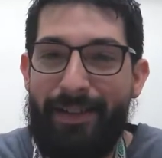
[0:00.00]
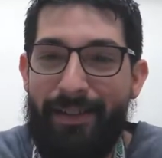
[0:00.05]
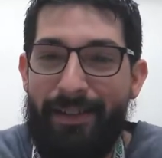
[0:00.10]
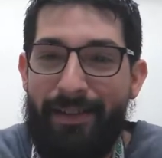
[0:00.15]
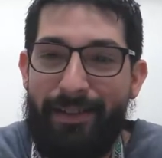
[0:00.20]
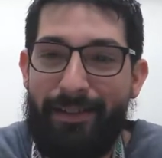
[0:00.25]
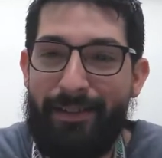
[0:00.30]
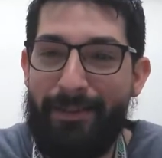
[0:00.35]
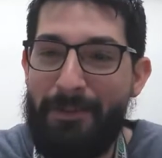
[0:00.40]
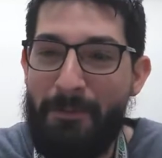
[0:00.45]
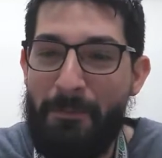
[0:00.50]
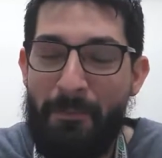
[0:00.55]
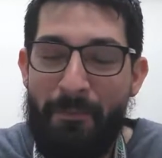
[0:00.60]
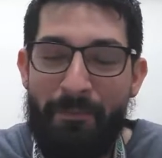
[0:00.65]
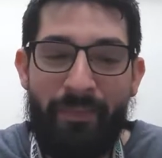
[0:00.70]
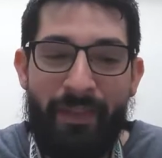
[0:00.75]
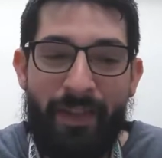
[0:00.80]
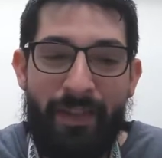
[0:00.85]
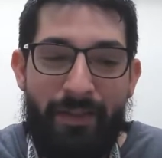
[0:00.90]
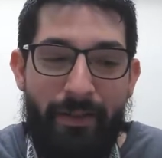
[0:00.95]
Like,
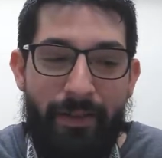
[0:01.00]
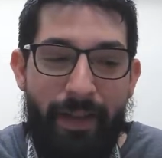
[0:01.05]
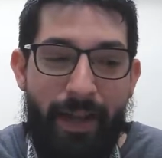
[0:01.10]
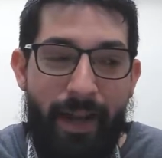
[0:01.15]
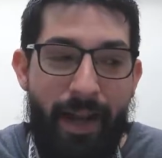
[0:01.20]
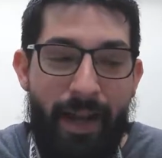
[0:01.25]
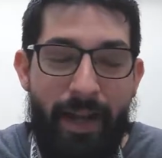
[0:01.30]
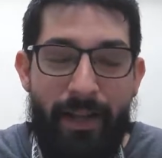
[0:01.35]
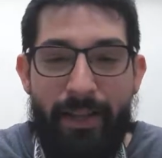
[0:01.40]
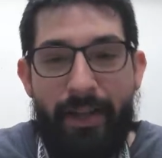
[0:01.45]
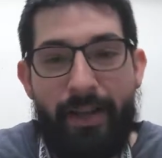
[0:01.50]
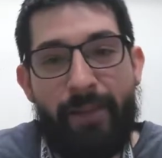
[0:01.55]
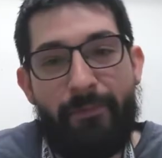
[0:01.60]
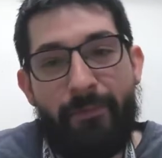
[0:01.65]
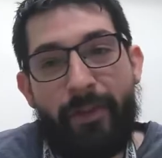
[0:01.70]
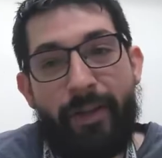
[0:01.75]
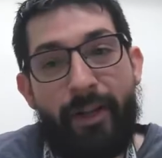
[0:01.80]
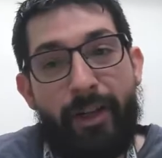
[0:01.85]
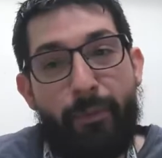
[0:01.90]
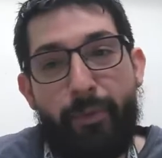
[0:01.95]
yeah. And then
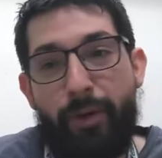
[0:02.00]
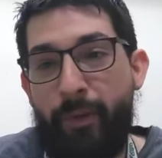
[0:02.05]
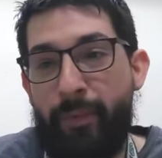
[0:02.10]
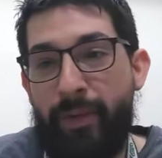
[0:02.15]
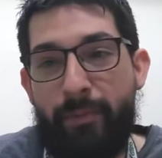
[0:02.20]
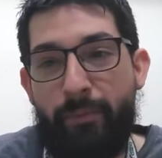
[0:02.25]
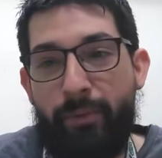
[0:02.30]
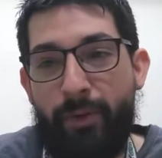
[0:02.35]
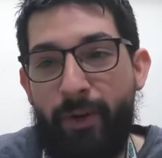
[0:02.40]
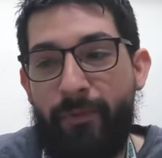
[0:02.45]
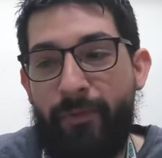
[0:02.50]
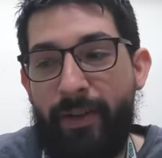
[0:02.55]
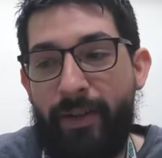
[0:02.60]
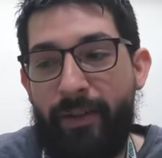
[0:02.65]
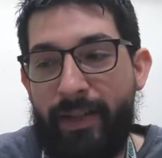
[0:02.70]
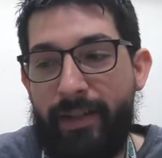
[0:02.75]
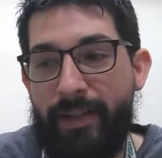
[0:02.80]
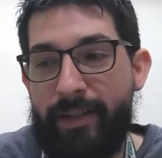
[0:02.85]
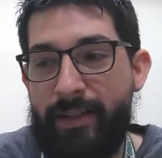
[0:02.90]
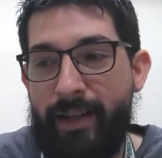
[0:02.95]
if you get a permanent
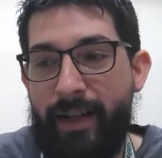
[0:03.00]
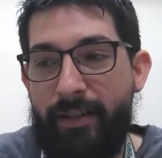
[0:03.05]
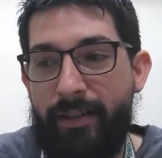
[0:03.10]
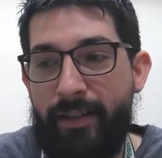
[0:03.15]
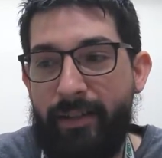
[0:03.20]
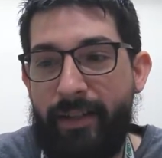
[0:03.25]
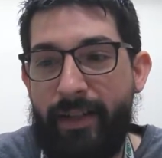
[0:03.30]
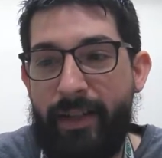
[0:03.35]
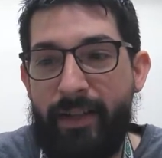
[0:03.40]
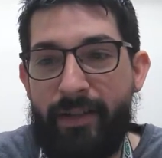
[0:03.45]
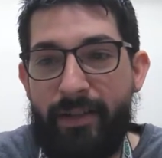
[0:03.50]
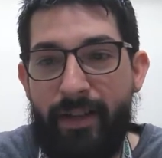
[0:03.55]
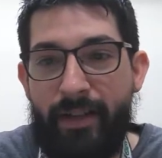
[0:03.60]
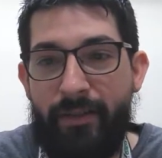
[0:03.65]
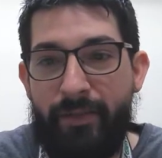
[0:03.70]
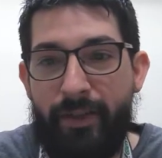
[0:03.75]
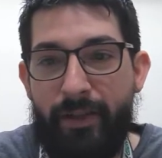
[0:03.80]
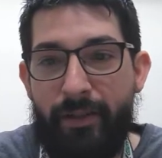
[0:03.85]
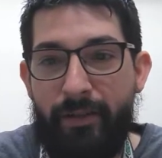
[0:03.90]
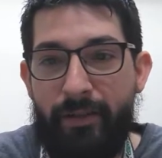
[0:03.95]
profile, that's kind of kicks
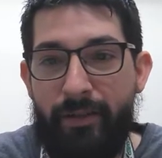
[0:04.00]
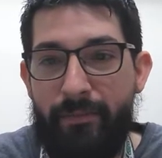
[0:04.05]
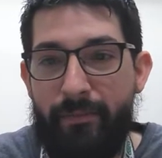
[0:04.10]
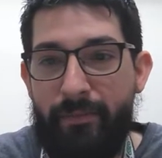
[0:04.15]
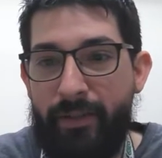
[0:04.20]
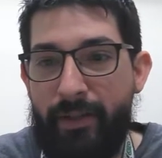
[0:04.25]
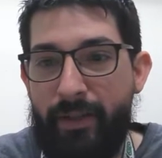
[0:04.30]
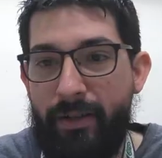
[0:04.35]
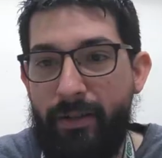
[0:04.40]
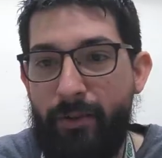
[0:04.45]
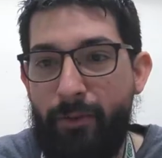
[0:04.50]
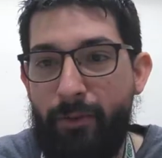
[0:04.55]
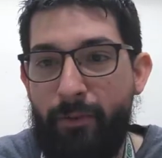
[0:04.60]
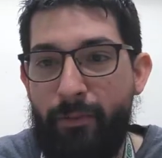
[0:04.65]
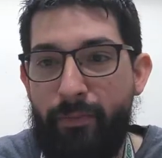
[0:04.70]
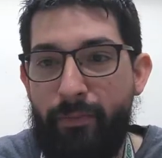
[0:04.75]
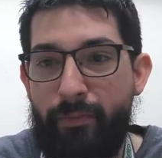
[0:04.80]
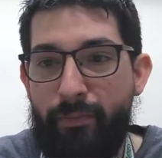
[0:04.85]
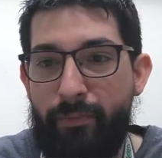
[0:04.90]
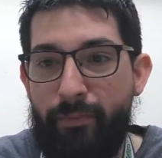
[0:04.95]
off the
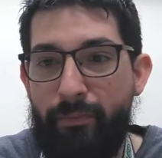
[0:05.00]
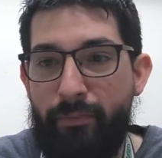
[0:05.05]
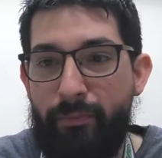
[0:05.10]
whole